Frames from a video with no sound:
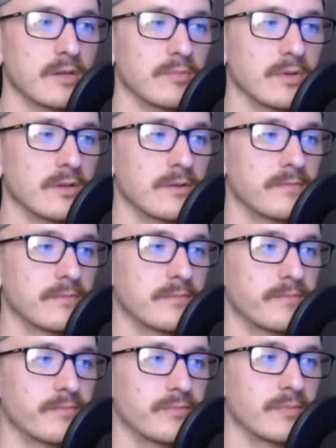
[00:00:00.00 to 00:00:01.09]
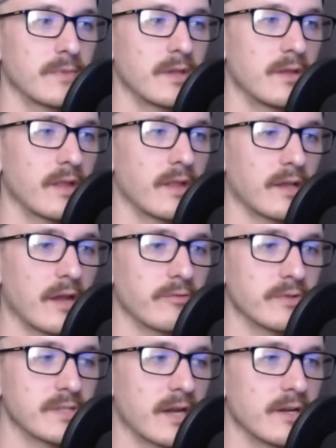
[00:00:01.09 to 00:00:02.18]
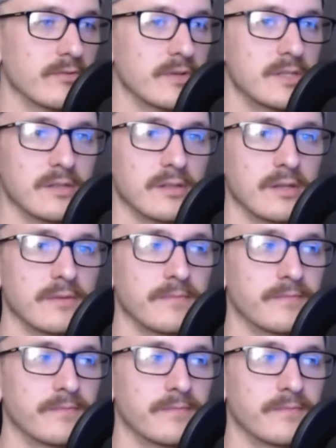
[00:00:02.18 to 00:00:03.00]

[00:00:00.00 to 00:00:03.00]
opinion. That guy retired recently.